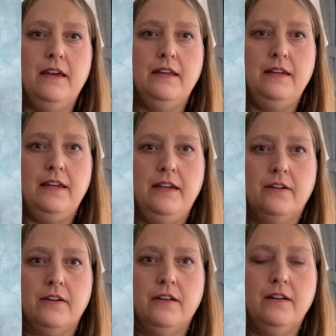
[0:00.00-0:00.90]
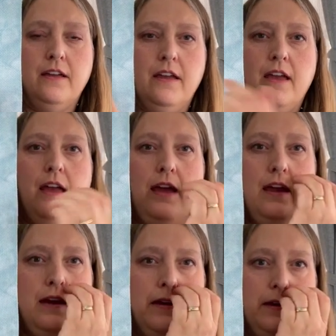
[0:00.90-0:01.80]
in here,
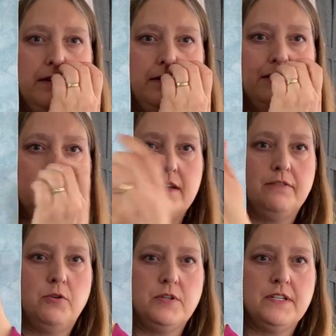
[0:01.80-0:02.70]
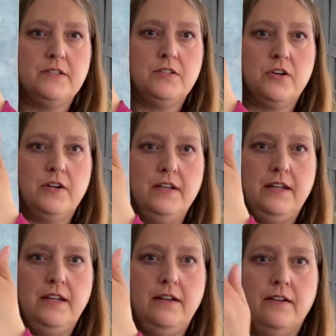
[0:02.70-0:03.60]
and of course I started
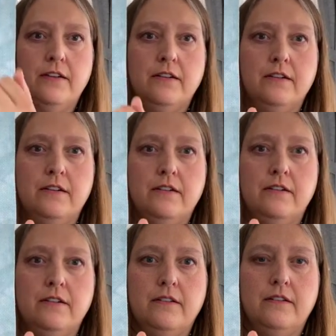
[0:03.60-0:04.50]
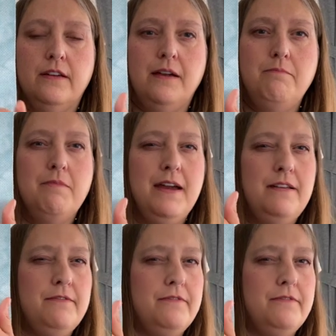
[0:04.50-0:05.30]
here. I might have